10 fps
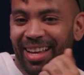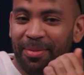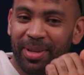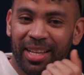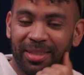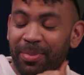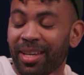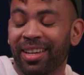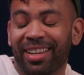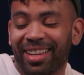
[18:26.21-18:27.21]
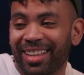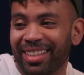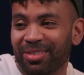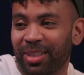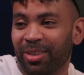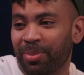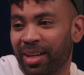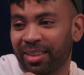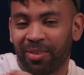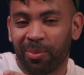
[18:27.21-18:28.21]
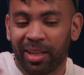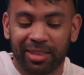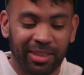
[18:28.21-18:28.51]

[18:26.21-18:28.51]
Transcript: I mean, that's me. That's what I do. But I love watching